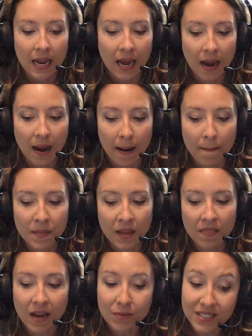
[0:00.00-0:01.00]
And
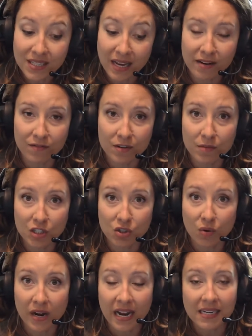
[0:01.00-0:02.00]
that was kind of the
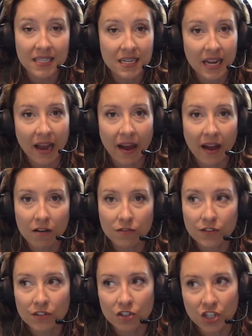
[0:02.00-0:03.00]
majority. I didn't have
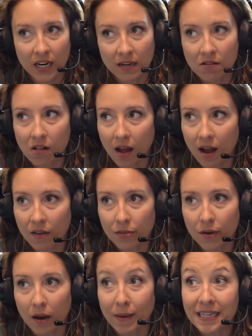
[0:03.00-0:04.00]
shade cloth.
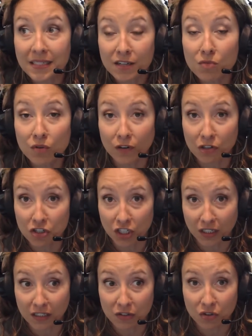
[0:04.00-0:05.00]
I did move our
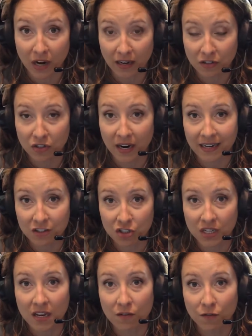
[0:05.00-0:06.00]
chicken tractor
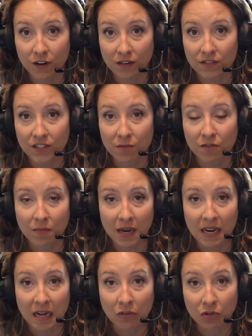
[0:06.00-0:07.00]
actually in front of some of
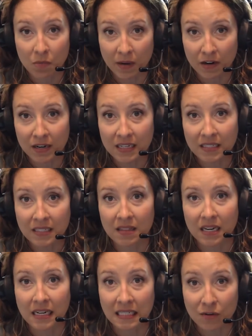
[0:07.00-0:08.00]
my elderberries
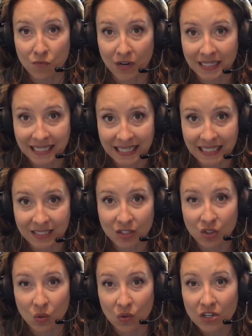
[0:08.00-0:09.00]
that I didn't want to get
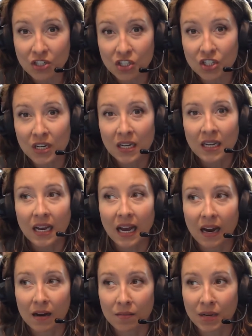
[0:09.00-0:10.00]
scorched.
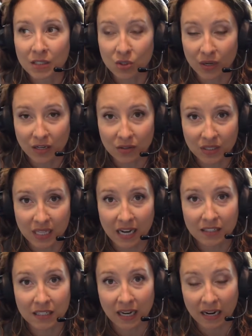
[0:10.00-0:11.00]
And so I used
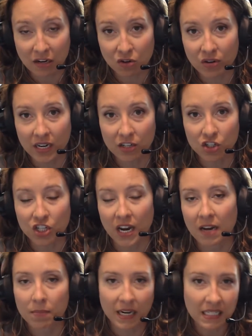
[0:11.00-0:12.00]
that to kind of create
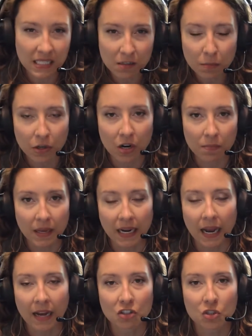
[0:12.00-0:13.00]
shade, but I didn't put up like
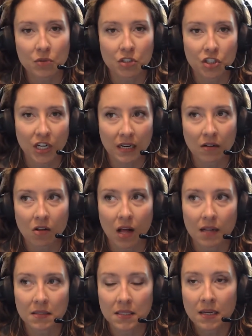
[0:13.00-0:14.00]
actual shade
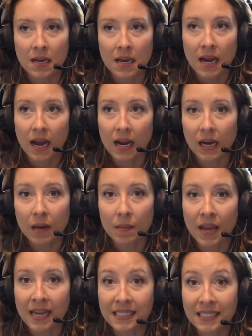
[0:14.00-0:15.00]
cloths.
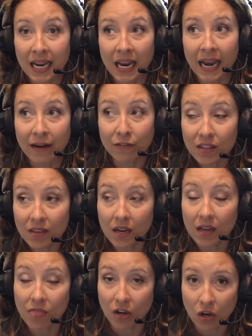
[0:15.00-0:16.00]
And everything
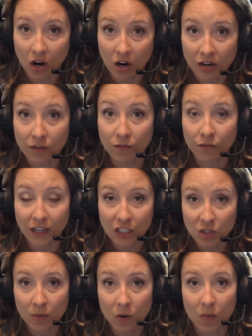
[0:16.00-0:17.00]
in the garden
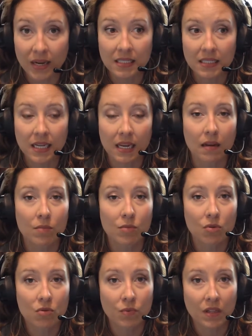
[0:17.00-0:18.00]
vegetable wise came
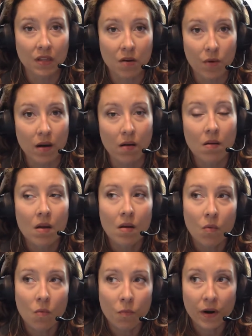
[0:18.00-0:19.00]
through really well.
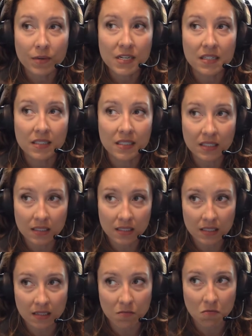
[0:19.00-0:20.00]
Where we did see
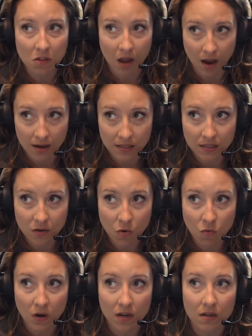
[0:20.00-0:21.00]
some loss
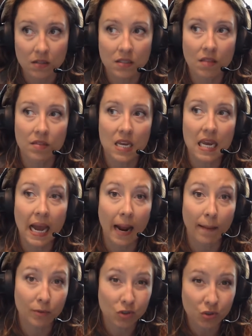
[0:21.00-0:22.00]
was the
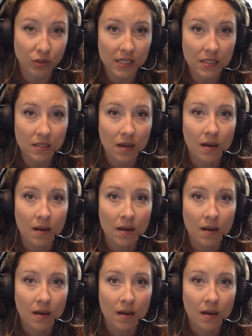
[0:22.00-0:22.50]
apple trees.